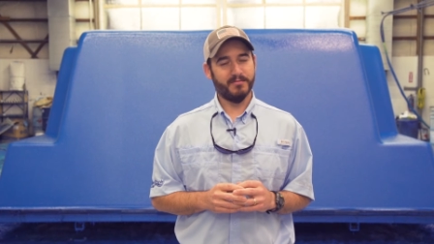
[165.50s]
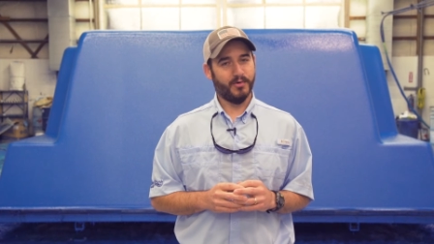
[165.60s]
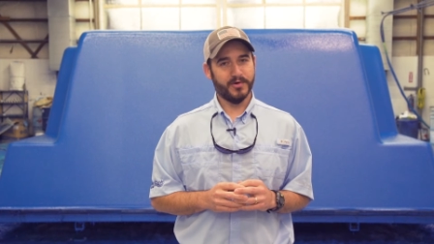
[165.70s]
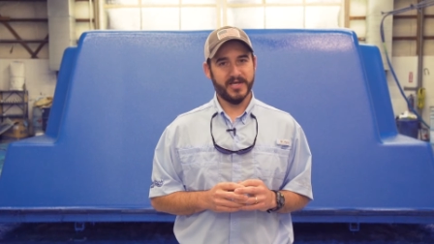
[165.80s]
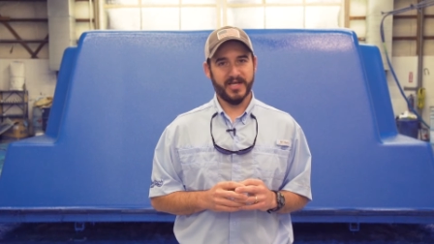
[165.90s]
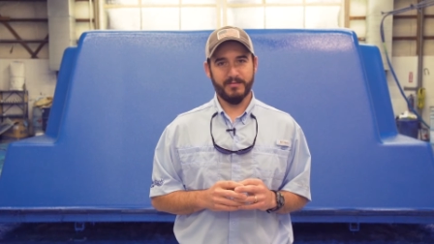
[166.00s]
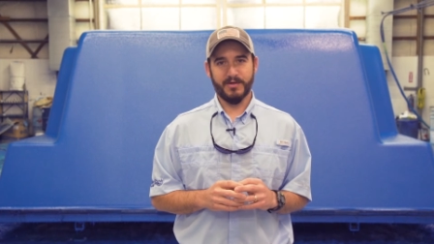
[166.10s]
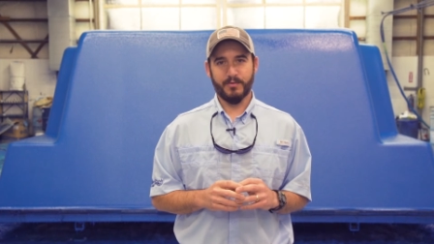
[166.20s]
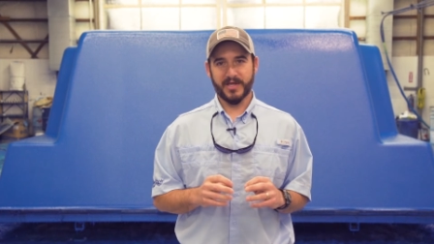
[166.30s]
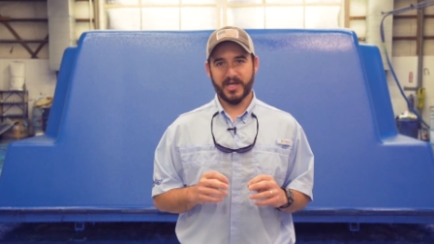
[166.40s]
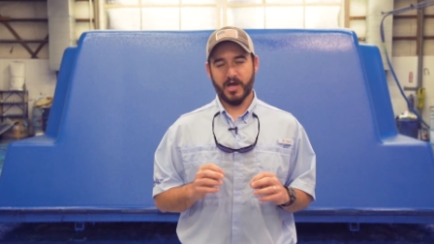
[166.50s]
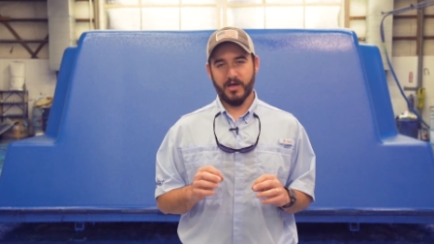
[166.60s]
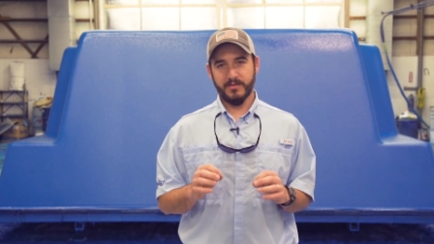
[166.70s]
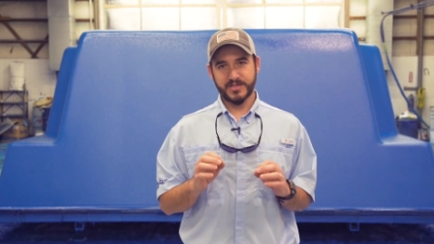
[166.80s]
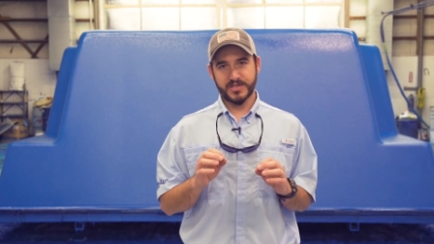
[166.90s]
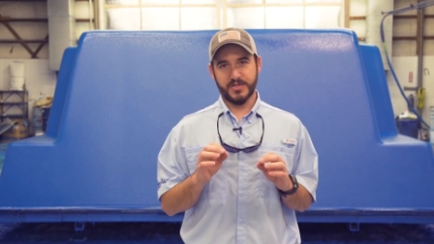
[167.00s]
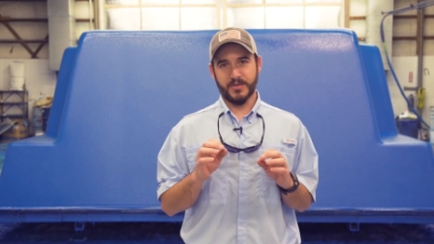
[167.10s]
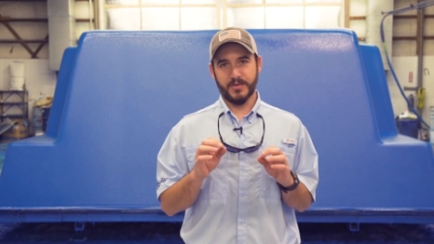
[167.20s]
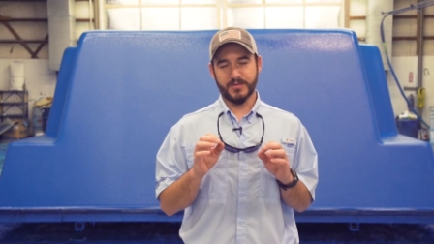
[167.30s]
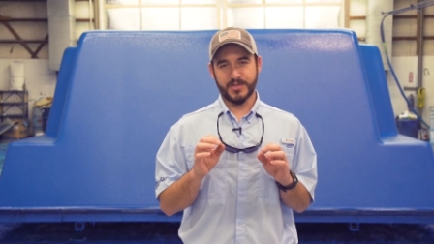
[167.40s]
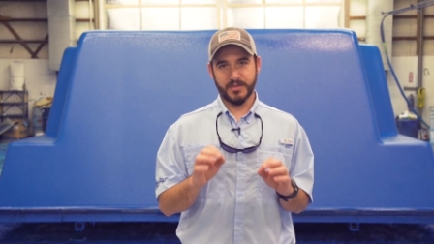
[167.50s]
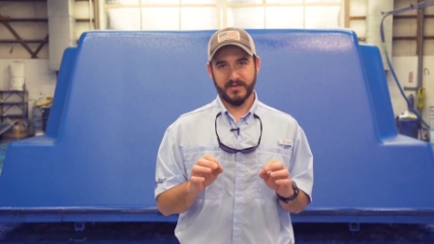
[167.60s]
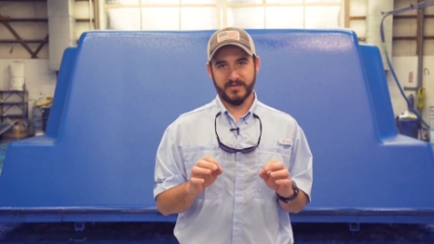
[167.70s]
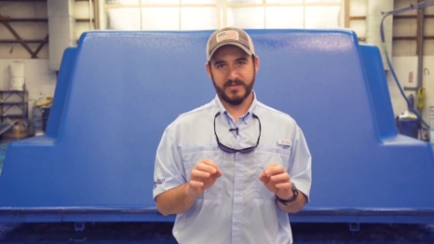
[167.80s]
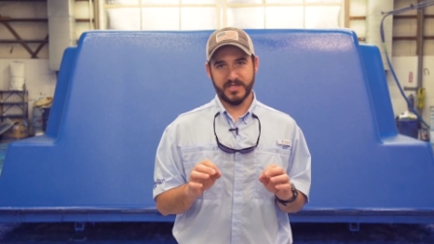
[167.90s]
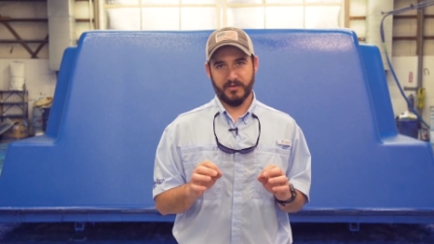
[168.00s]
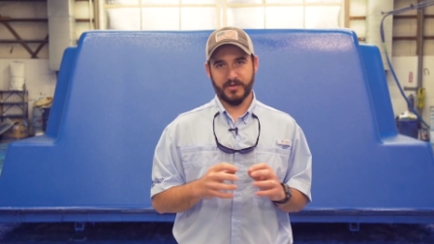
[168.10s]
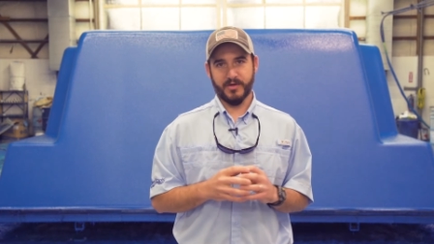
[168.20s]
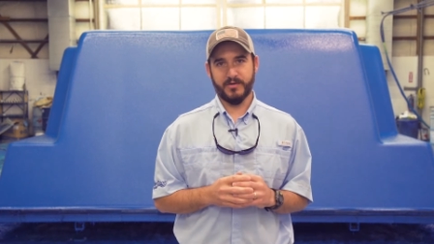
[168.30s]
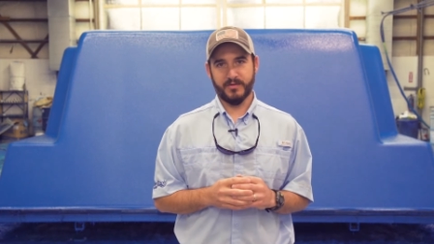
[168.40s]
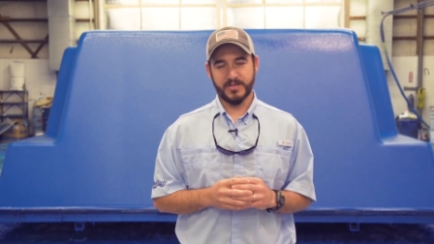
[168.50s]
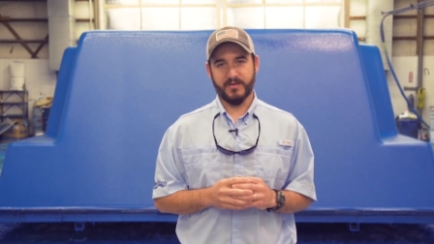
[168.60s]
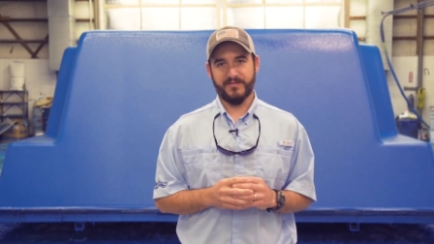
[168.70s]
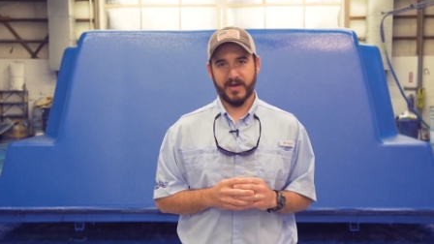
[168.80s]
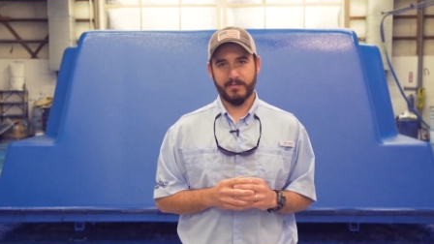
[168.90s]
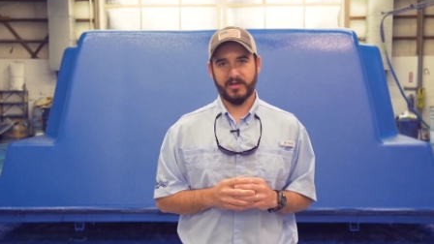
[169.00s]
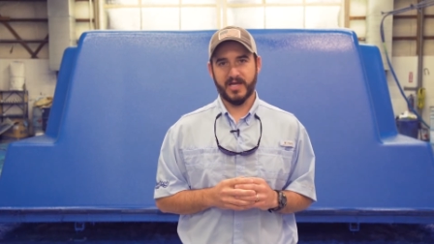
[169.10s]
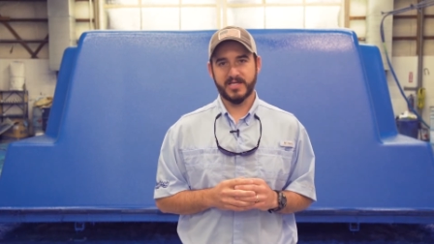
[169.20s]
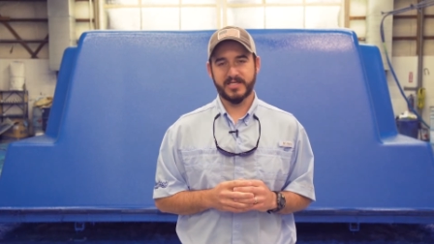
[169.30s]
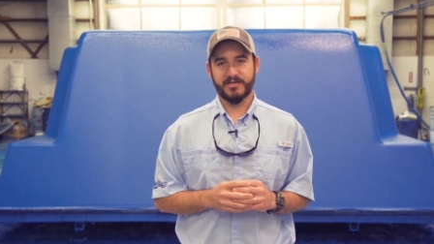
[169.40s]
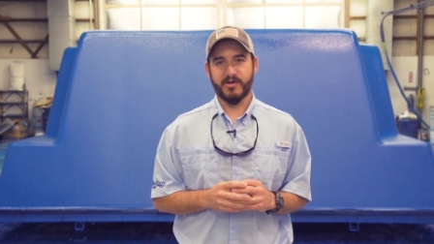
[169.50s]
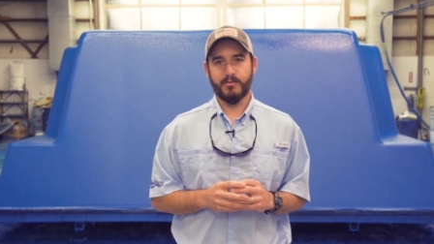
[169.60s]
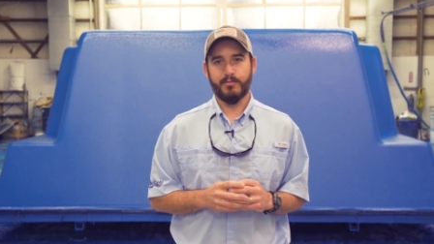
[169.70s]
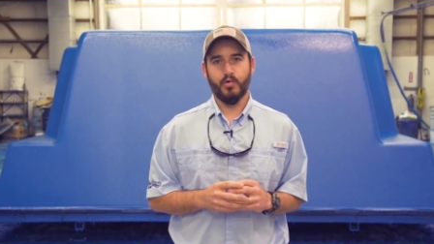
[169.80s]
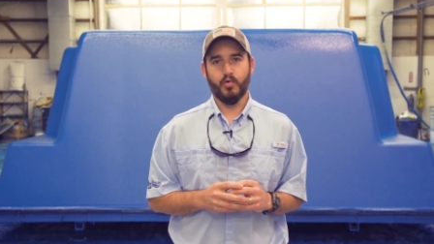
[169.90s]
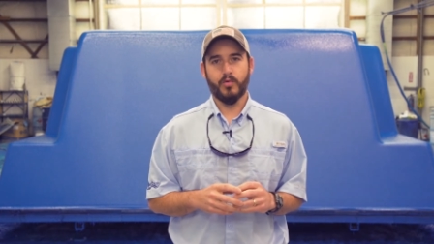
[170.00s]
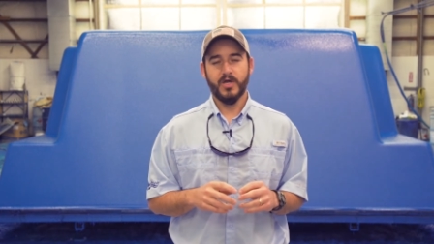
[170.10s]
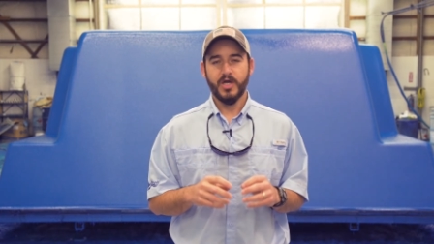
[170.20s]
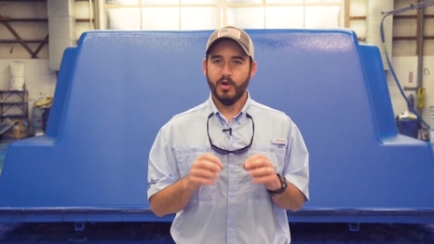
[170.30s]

important element when it comes to shooting gel coat onto a fiberglass in-ground pool.